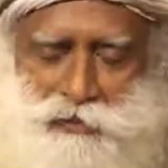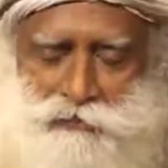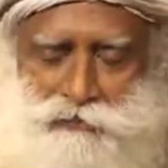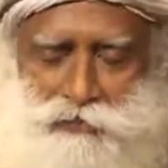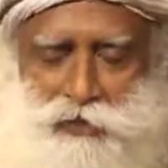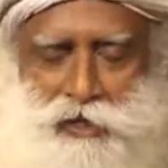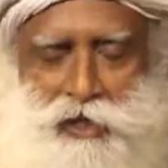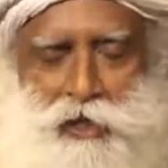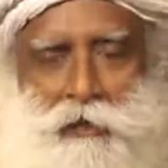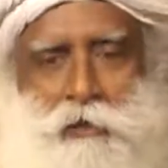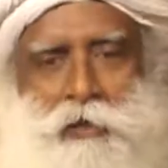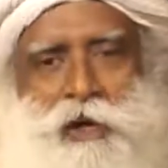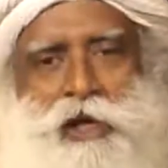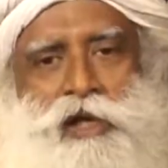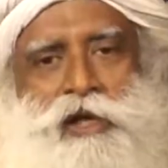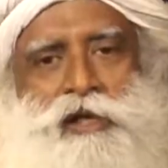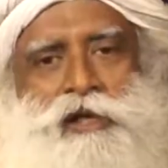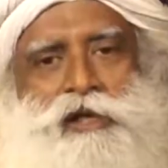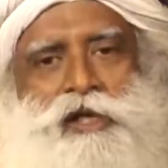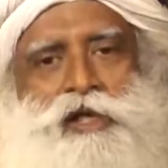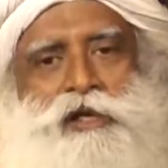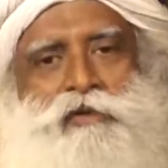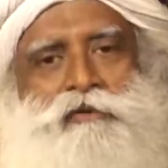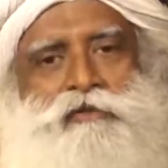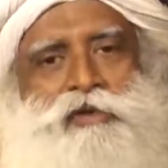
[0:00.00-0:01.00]
the fundamental
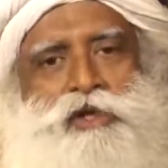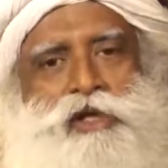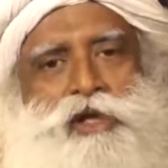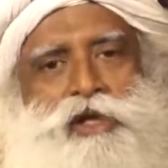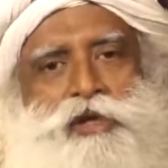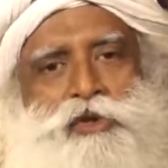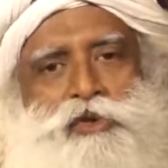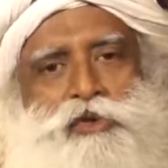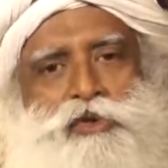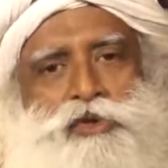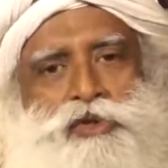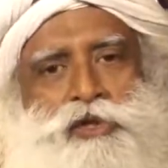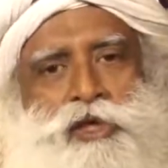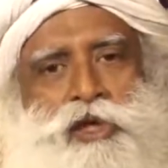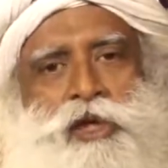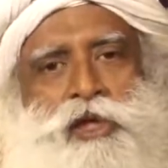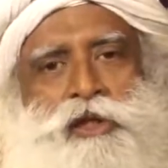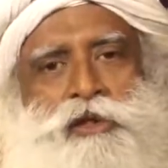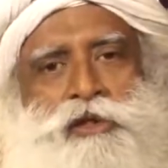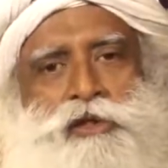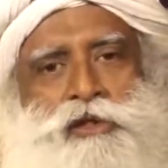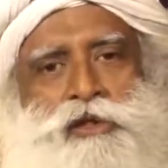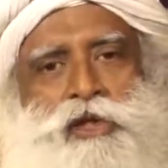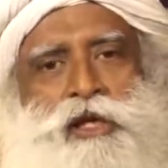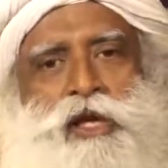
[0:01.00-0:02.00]
thing we need to
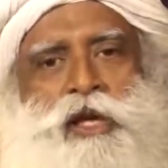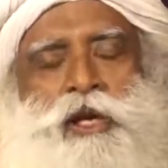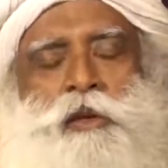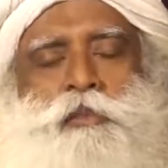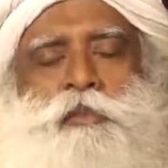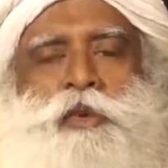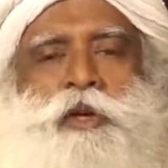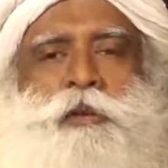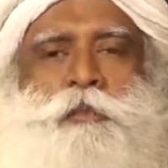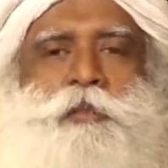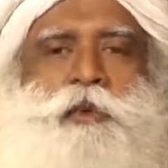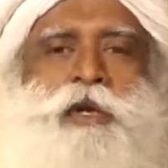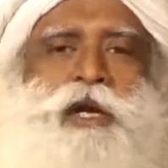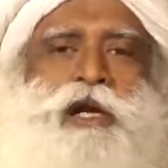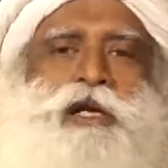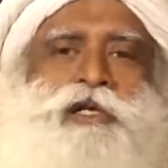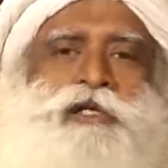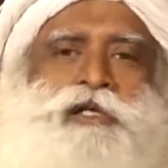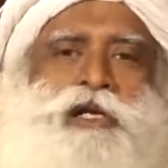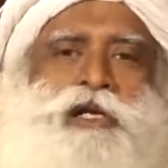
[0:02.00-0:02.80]
change. People are